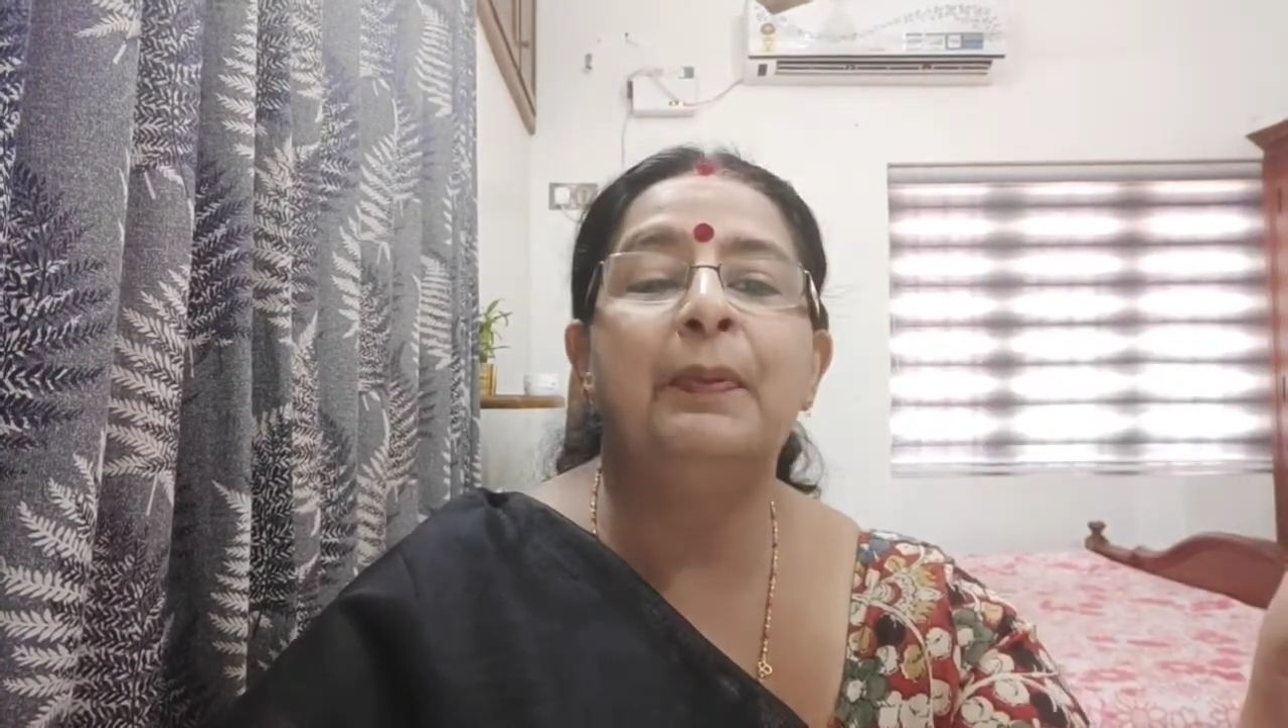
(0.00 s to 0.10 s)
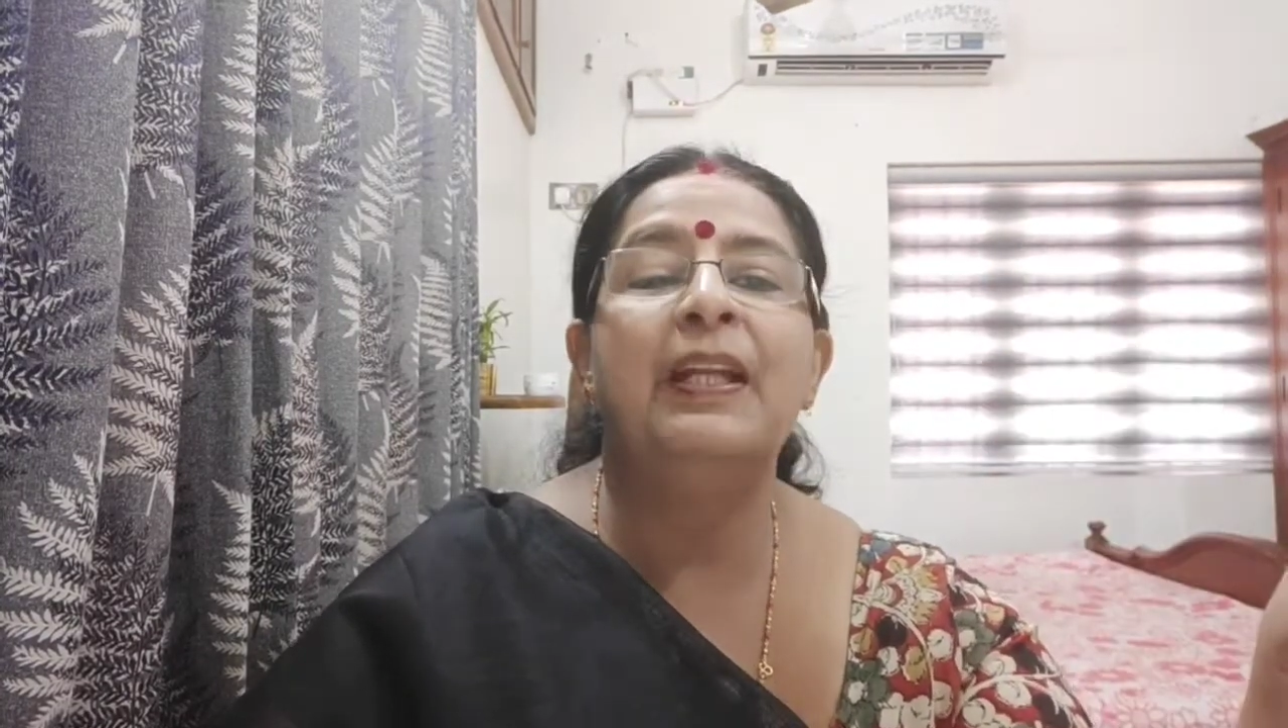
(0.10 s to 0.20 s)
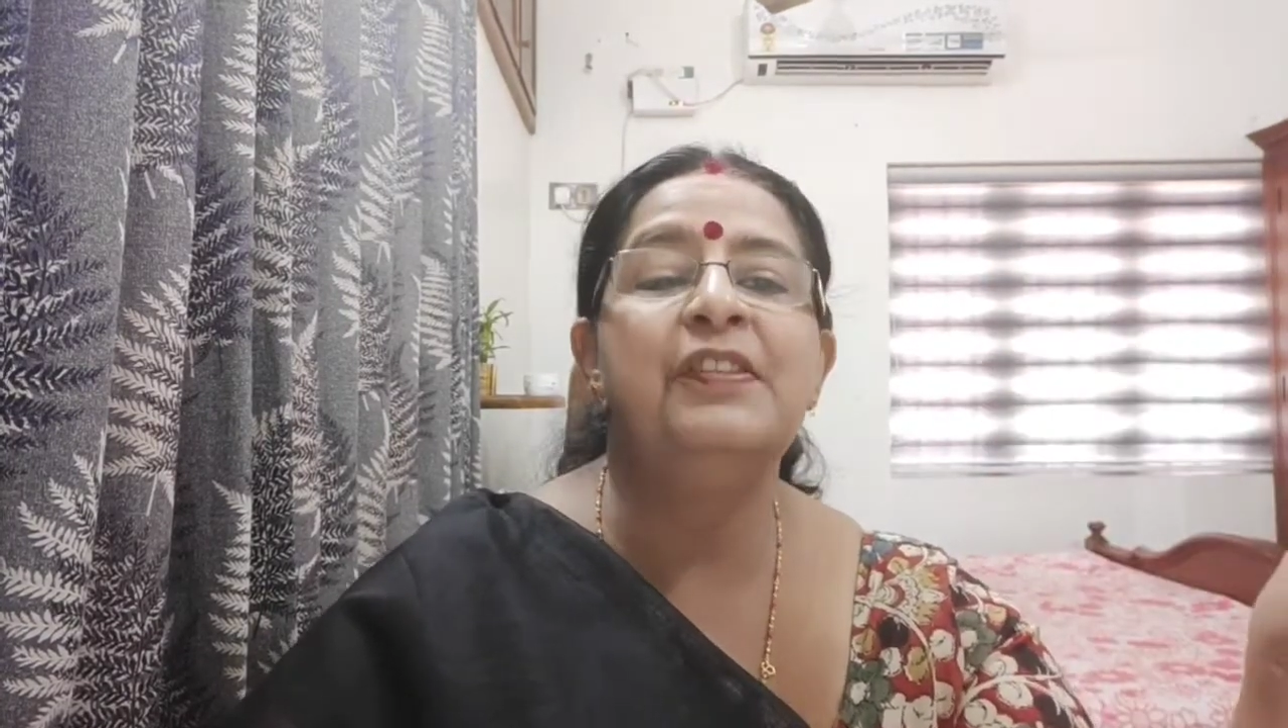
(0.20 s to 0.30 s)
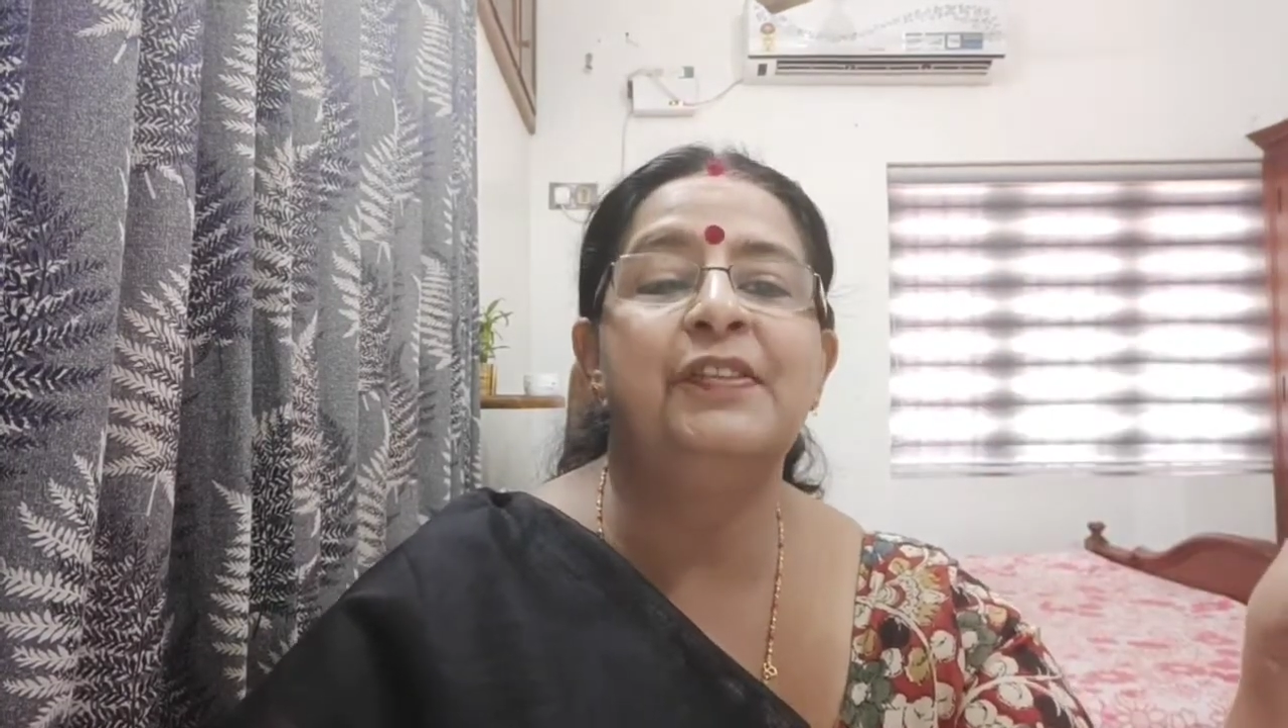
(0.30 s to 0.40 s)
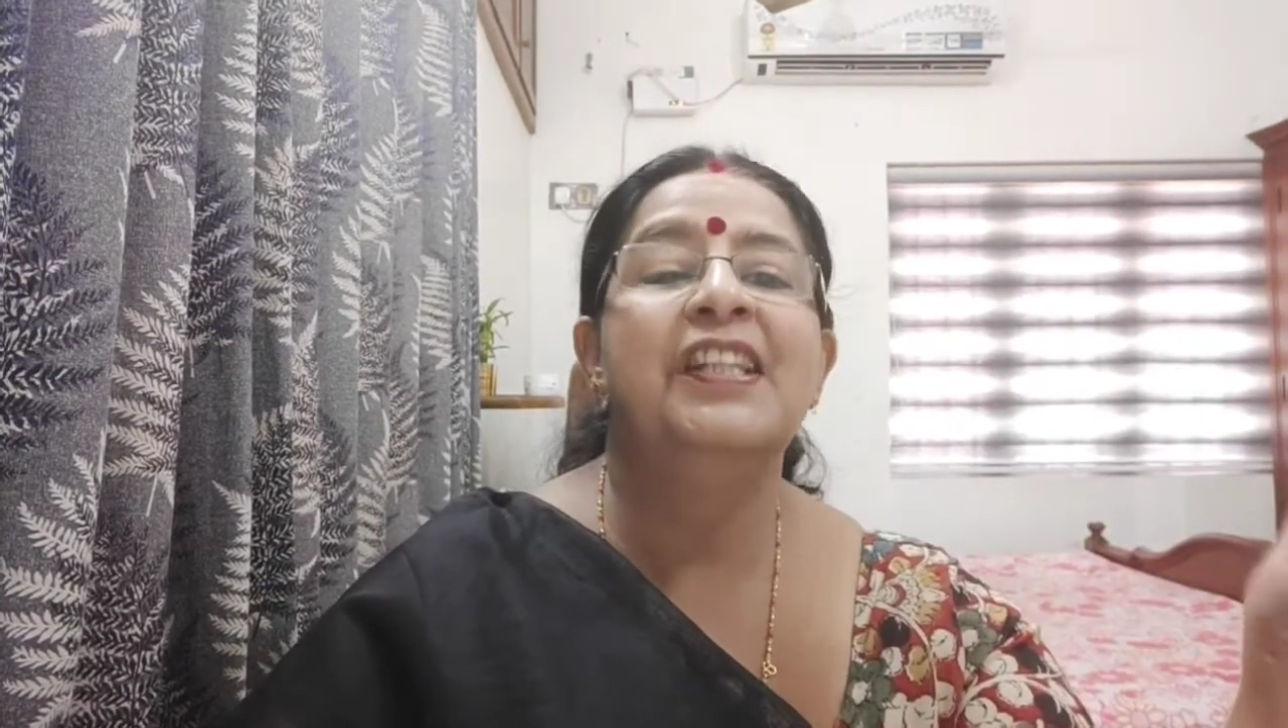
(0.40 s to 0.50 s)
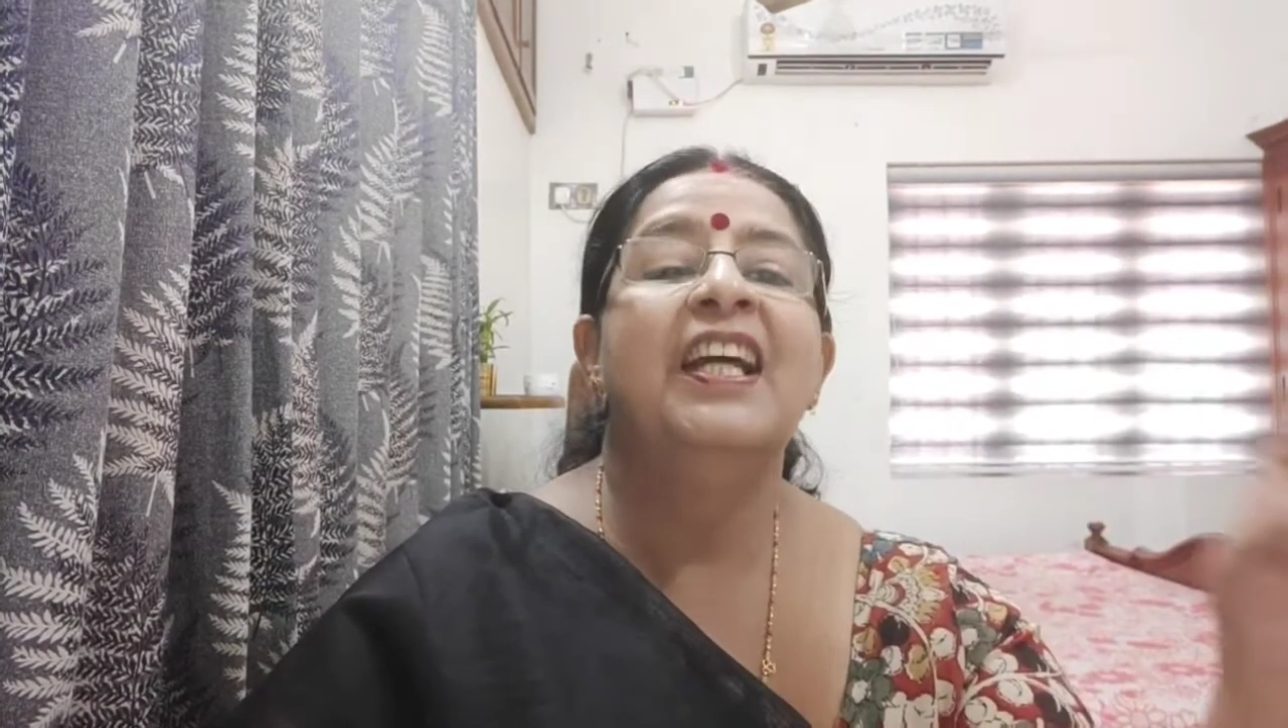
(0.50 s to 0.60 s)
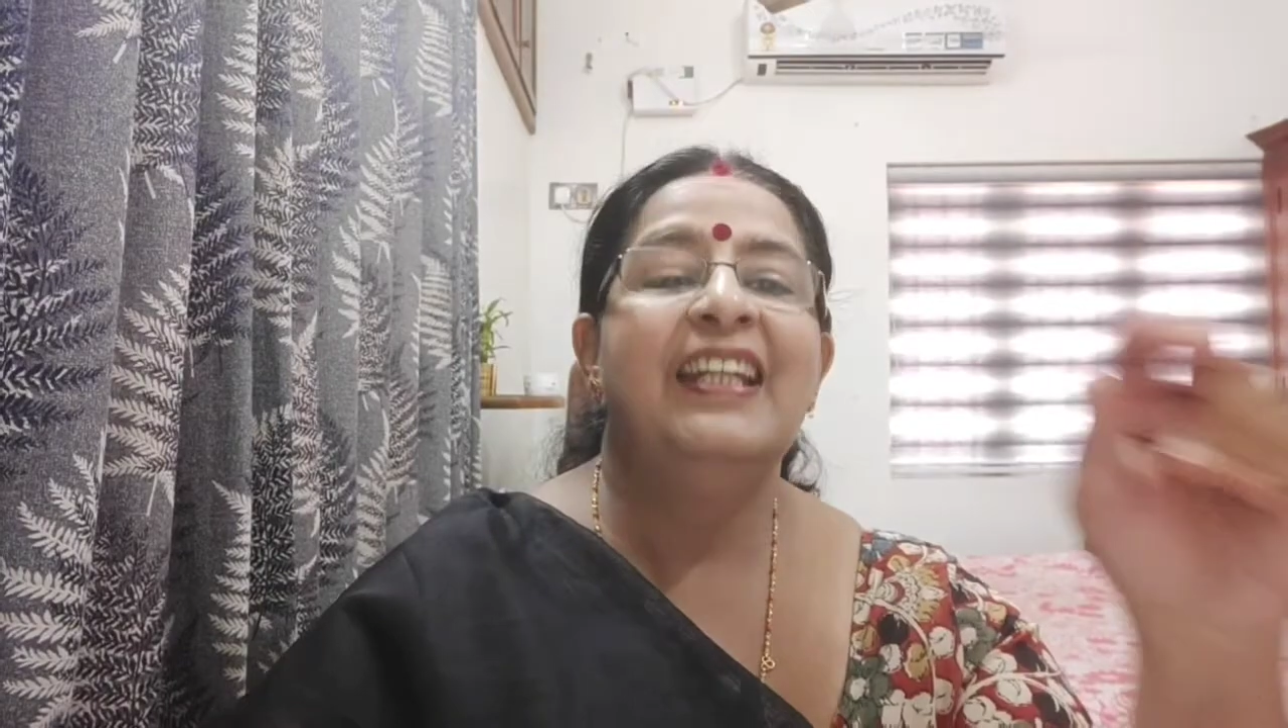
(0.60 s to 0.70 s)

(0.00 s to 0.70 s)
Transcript: place